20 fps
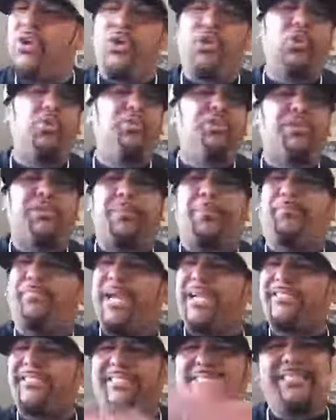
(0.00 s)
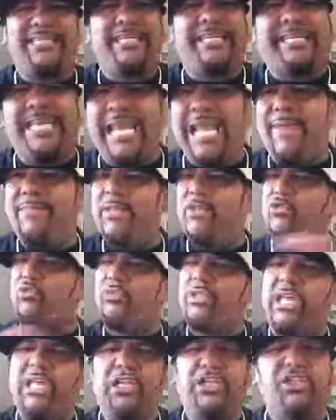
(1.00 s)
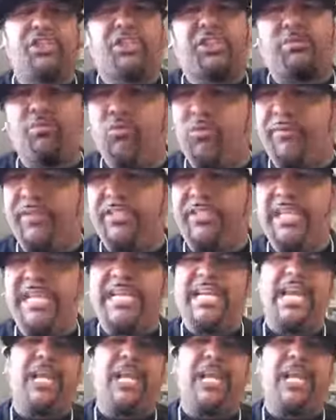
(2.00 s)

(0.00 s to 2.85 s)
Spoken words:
you was the best in the game, and you did it the smoothest,